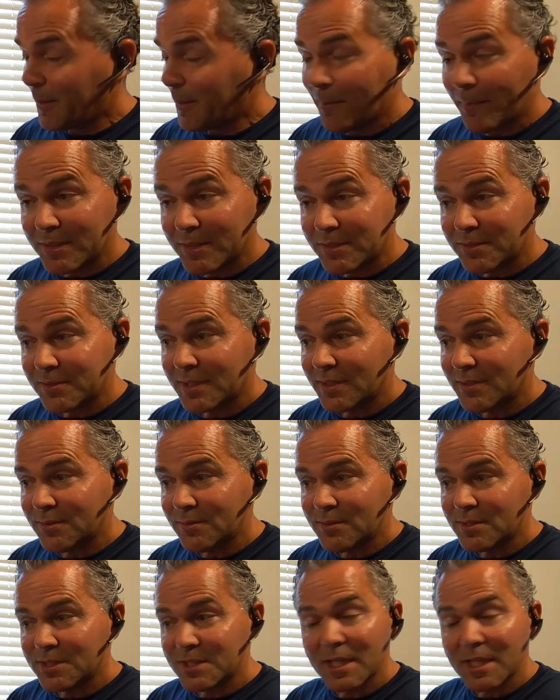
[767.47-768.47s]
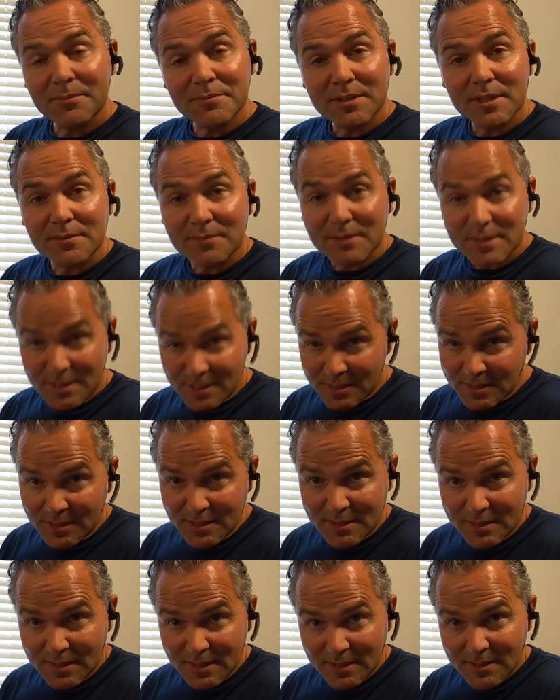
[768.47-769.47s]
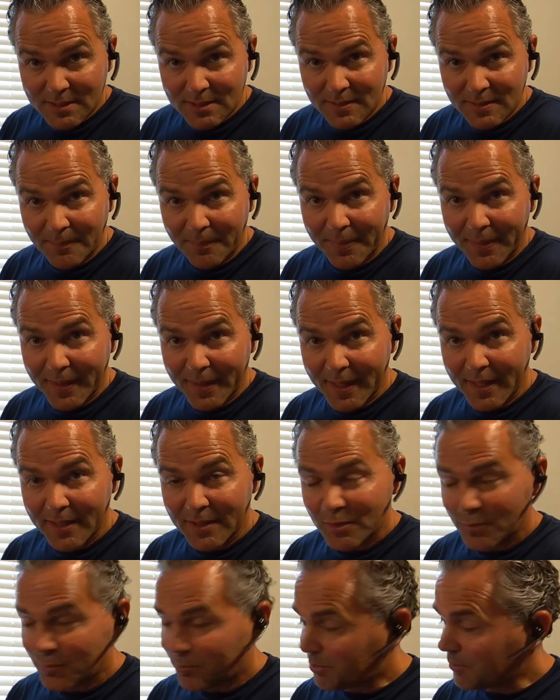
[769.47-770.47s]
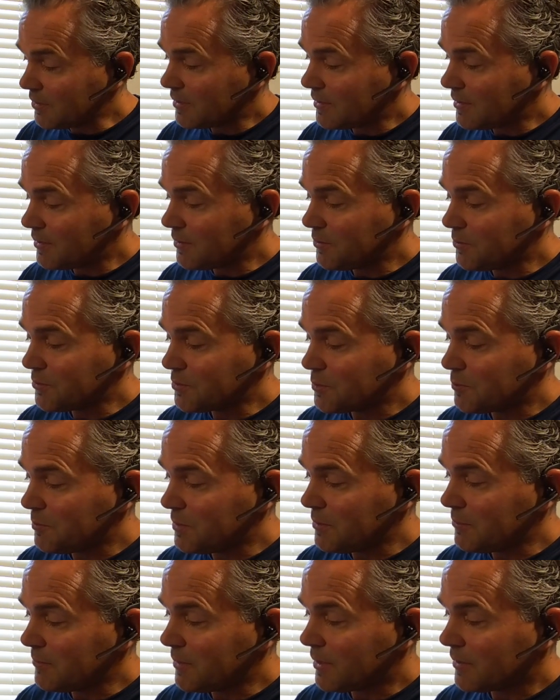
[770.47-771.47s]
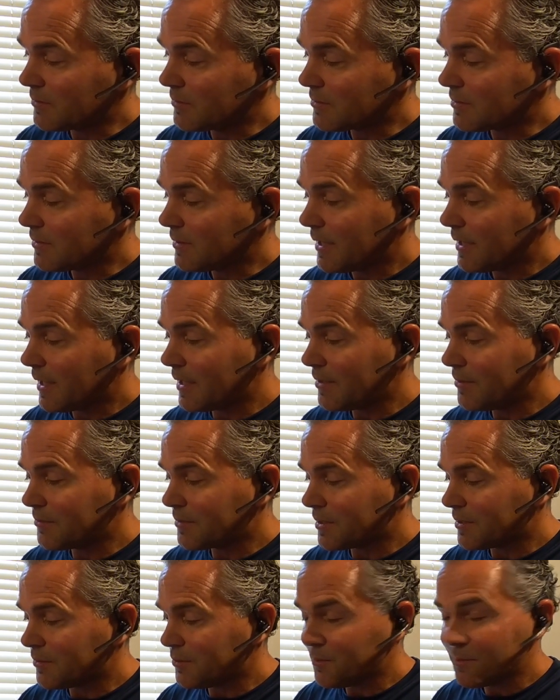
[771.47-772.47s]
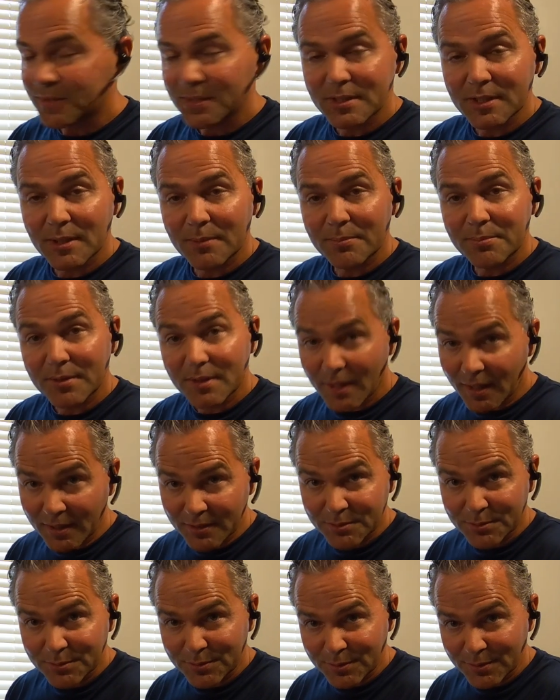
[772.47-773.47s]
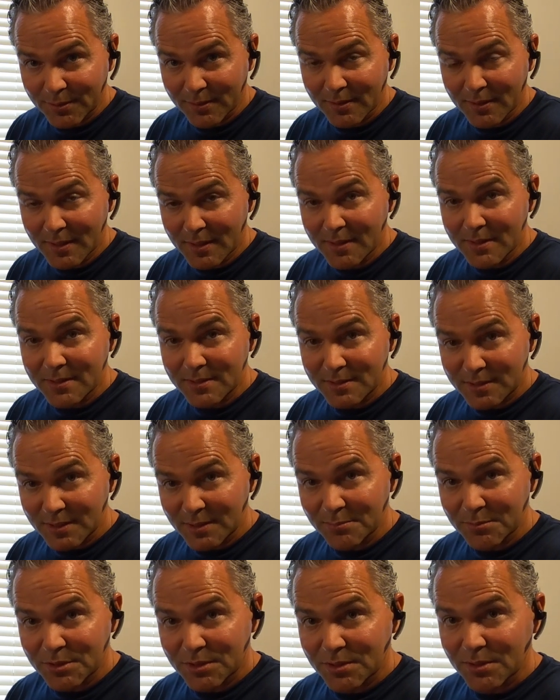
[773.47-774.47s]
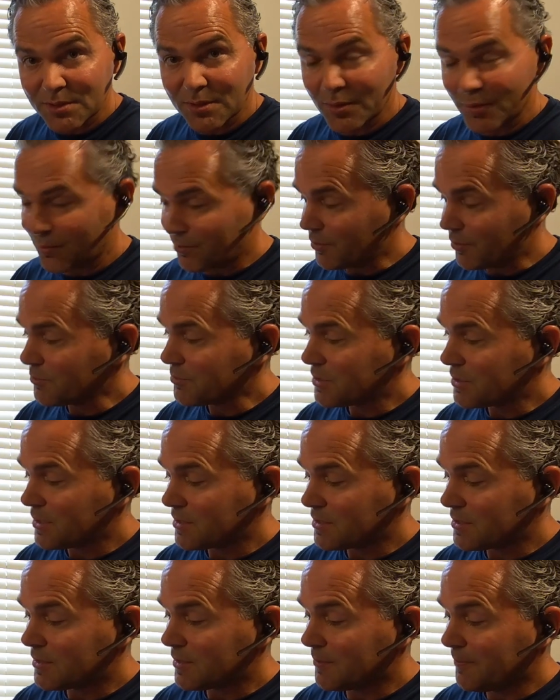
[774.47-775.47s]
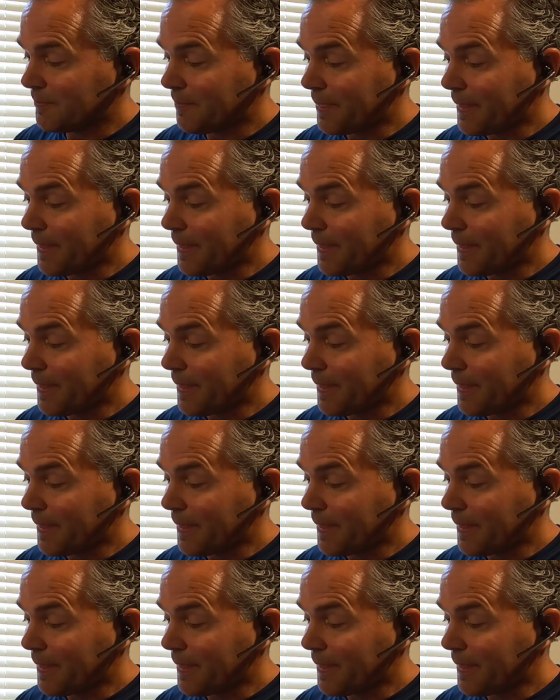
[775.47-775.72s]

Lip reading: But you can do the same thing with the C60. And you put it in USB mode, and you can hook it up onto your Teams room system.